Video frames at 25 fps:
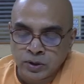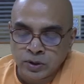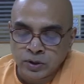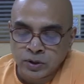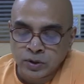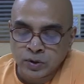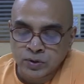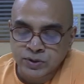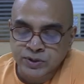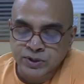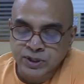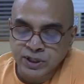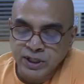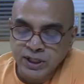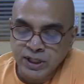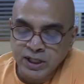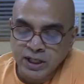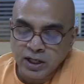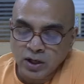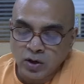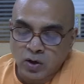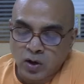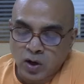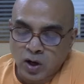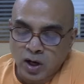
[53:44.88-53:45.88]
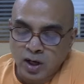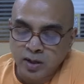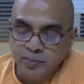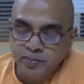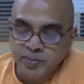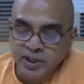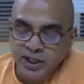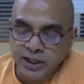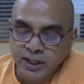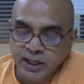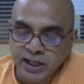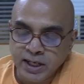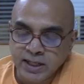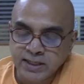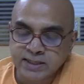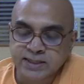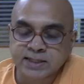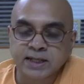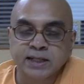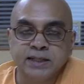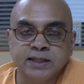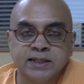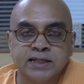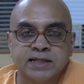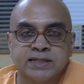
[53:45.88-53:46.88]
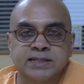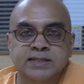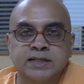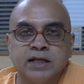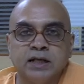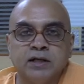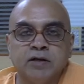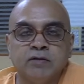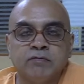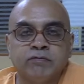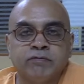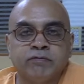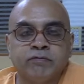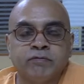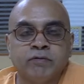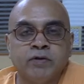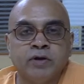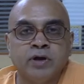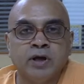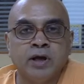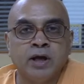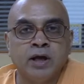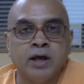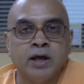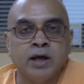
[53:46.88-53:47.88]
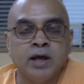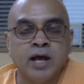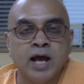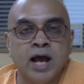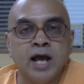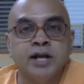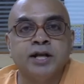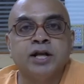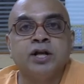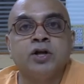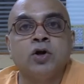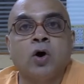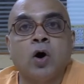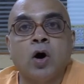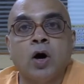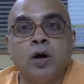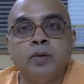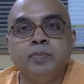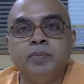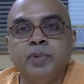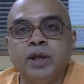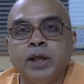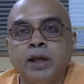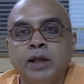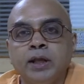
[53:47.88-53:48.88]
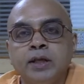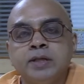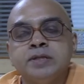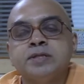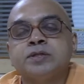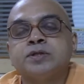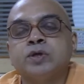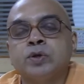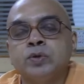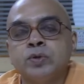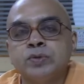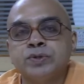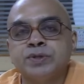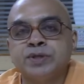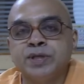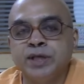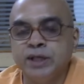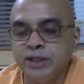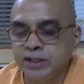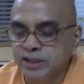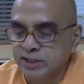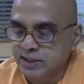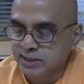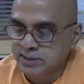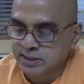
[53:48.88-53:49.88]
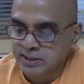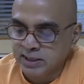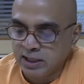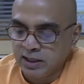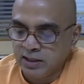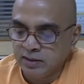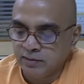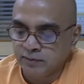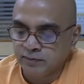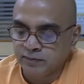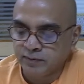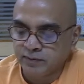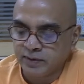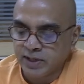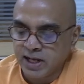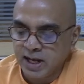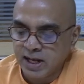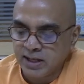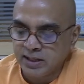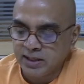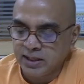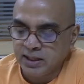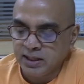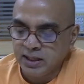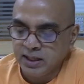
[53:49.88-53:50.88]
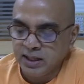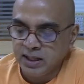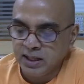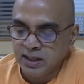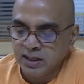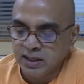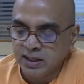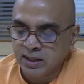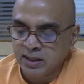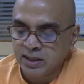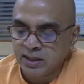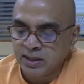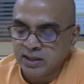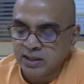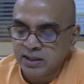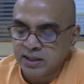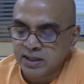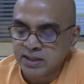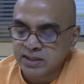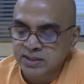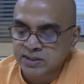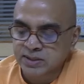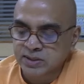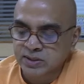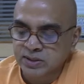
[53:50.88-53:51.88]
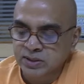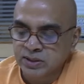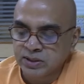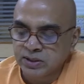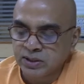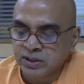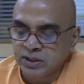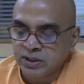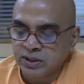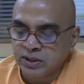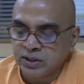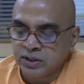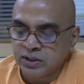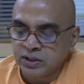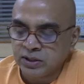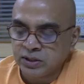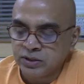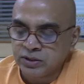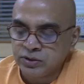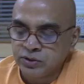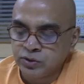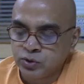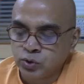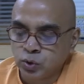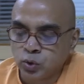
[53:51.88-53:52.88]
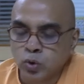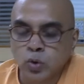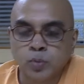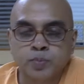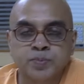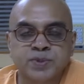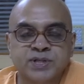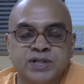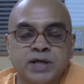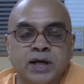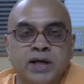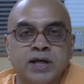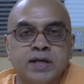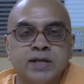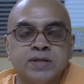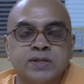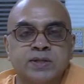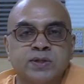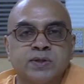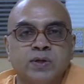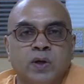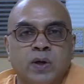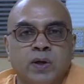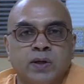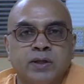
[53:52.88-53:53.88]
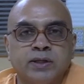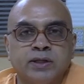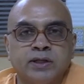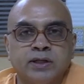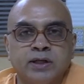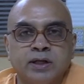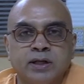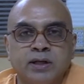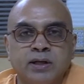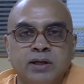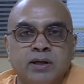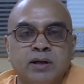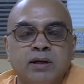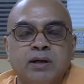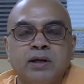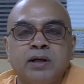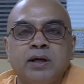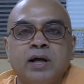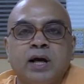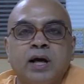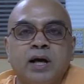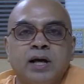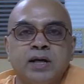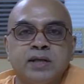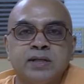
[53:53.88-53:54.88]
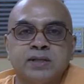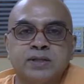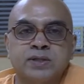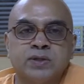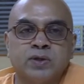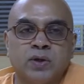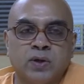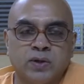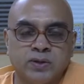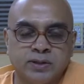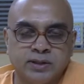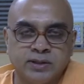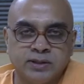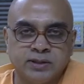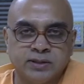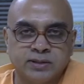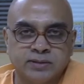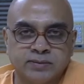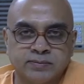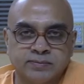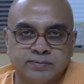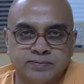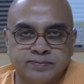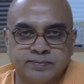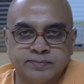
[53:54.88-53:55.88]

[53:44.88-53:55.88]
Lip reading: You see all beings in the self, and in all beings you see the self, and he is, jugupsa is not there, grina is not there.